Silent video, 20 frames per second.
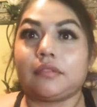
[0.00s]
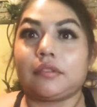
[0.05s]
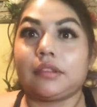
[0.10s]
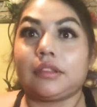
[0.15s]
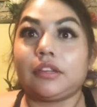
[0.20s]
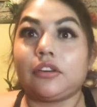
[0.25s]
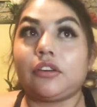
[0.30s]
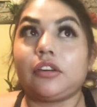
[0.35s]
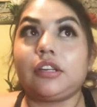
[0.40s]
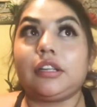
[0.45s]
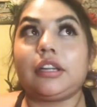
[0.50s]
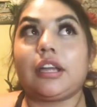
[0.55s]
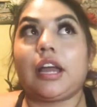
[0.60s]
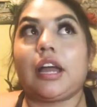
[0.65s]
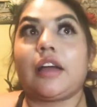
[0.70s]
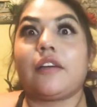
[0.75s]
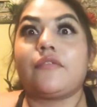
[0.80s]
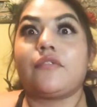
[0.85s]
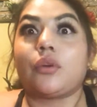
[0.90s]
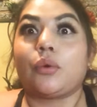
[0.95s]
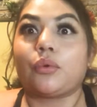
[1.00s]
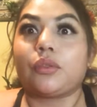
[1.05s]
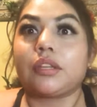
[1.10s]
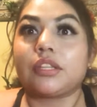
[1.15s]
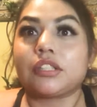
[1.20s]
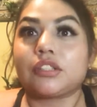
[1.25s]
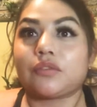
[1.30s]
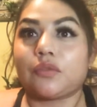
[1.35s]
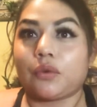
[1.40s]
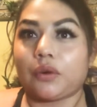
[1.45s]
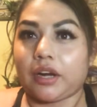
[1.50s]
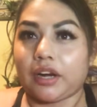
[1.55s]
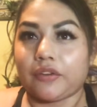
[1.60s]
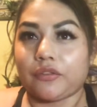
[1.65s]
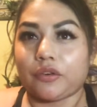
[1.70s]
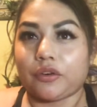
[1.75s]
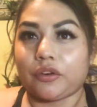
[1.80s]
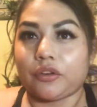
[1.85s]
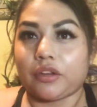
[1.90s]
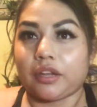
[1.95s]
literally have known this
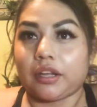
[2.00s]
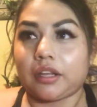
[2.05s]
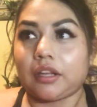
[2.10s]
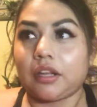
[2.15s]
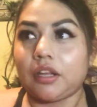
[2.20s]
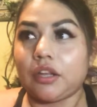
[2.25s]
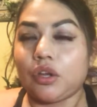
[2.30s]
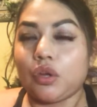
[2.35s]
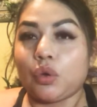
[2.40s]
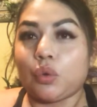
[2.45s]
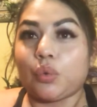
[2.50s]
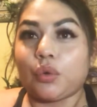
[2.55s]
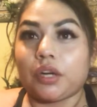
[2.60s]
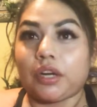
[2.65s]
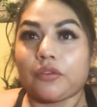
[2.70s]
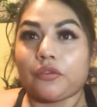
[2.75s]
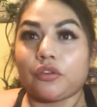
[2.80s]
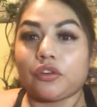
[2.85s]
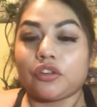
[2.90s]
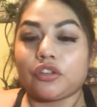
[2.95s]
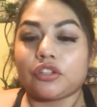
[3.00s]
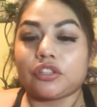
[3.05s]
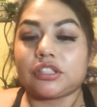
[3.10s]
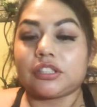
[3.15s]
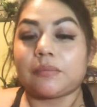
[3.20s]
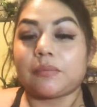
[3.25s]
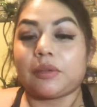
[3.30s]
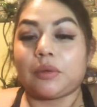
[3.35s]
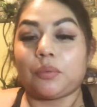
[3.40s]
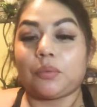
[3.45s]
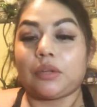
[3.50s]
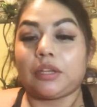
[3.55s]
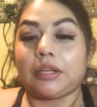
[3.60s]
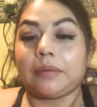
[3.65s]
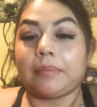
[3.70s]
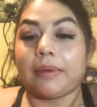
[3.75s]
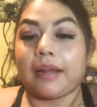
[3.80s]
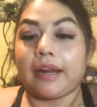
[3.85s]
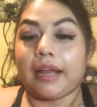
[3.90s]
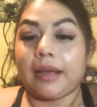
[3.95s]
forever like whenever something really
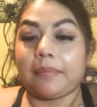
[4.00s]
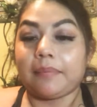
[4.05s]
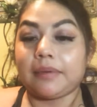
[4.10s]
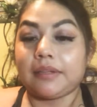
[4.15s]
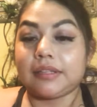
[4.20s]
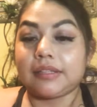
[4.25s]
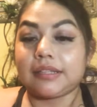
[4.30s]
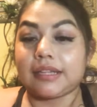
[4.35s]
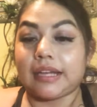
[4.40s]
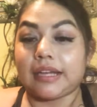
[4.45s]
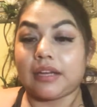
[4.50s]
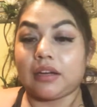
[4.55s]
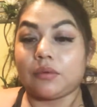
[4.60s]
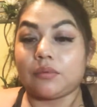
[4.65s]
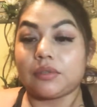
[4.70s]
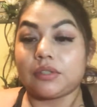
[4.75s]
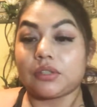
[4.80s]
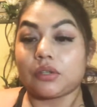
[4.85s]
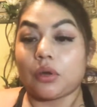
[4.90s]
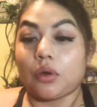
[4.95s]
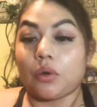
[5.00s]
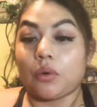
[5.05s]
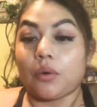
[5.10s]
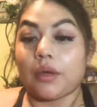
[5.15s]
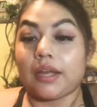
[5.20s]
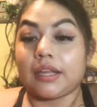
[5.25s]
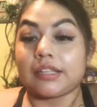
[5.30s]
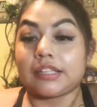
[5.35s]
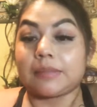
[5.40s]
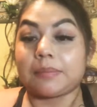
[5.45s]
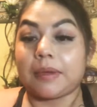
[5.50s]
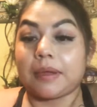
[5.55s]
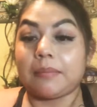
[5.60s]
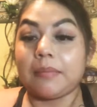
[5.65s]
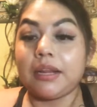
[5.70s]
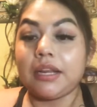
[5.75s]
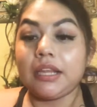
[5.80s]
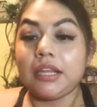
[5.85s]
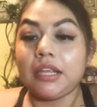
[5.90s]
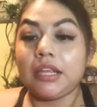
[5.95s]
bad happens I always go and spend
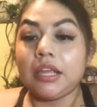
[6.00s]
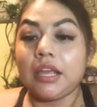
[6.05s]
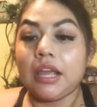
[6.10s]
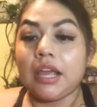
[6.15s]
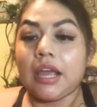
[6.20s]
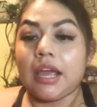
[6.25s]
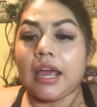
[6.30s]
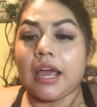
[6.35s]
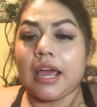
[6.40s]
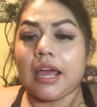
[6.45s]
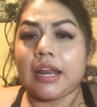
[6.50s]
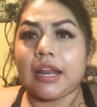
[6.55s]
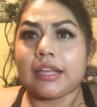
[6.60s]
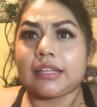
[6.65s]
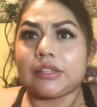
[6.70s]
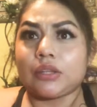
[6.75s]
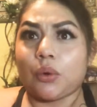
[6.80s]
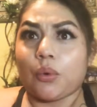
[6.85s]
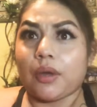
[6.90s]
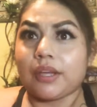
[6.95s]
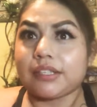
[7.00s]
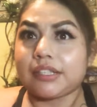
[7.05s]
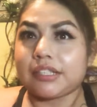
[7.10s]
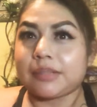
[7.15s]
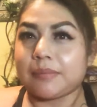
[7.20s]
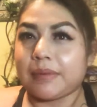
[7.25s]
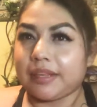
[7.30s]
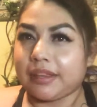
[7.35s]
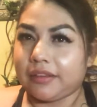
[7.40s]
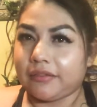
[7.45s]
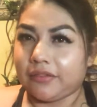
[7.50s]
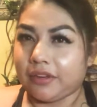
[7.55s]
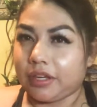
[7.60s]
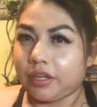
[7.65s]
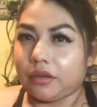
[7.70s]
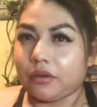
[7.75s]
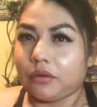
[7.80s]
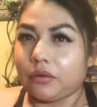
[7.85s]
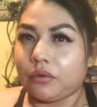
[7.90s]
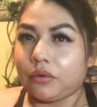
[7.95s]
money and I know I just made the
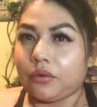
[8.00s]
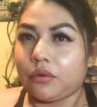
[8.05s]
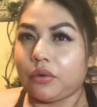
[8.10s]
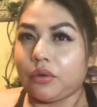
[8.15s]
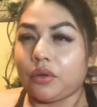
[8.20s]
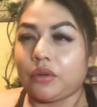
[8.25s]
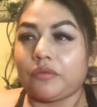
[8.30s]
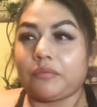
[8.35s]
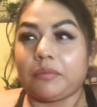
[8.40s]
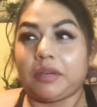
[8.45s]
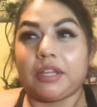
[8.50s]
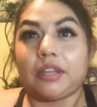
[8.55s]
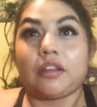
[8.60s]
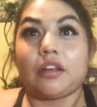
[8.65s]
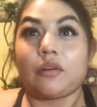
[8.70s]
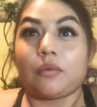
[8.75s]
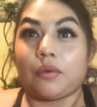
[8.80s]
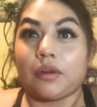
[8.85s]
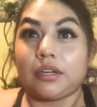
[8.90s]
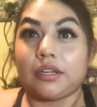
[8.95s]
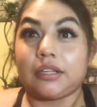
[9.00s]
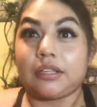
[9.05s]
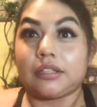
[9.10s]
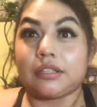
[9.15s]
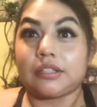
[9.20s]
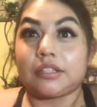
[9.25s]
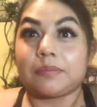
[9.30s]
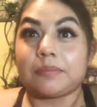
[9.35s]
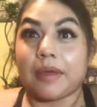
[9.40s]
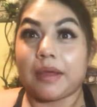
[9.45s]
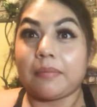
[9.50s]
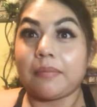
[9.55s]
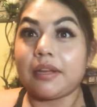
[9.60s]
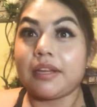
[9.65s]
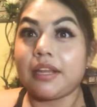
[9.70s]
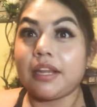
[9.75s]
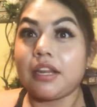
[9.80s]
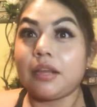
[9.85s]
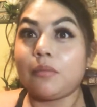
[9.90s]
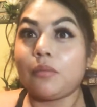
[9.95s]
video of me not wanting to spend
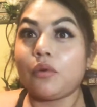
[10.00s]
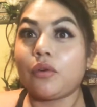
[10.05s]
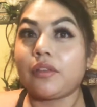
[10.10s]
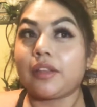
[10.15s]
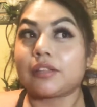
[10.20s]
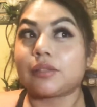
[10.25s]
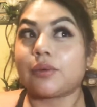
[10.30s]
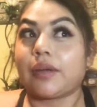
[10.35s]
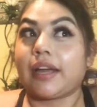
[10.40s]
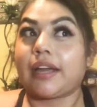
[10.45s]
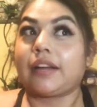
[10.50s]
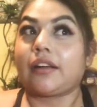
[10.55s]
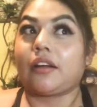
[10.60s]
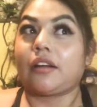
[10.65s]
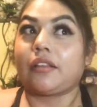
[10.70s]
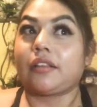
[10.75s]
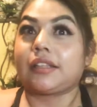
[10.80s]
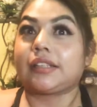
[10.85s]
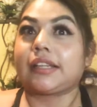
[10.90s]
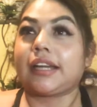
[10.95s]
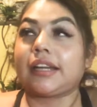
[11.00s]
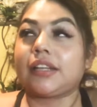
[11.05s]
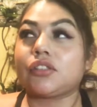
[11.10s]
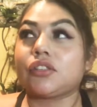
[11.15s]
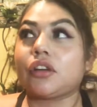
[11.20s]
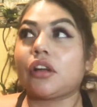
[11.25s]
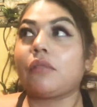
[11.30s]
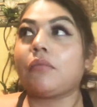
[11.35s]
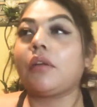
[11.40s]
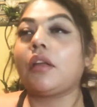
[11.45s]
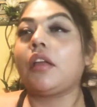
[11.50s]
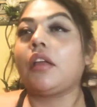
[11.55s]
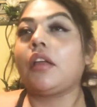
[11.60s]
money anymore that's why I had gotten the second job